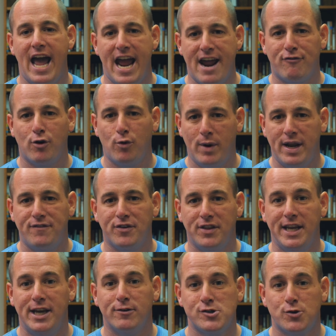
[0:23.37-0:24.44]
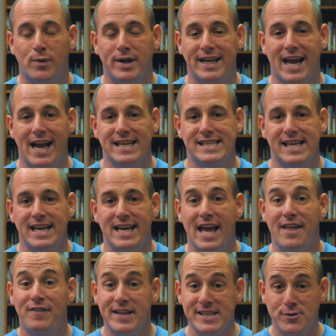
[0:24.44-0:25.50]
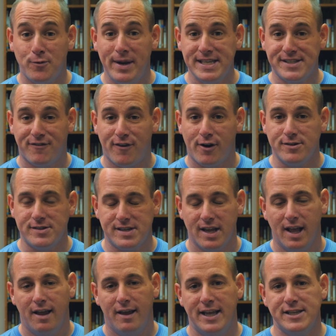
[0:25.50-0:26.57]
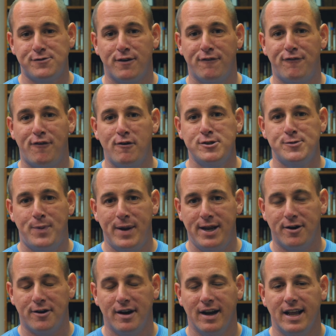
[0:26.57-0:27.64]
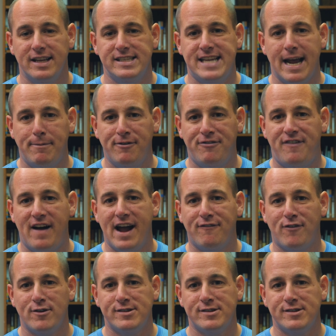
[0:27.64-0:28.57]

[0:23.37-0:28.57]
every week for the year 2019, and this week's verse is from 1 Peter chapter 5,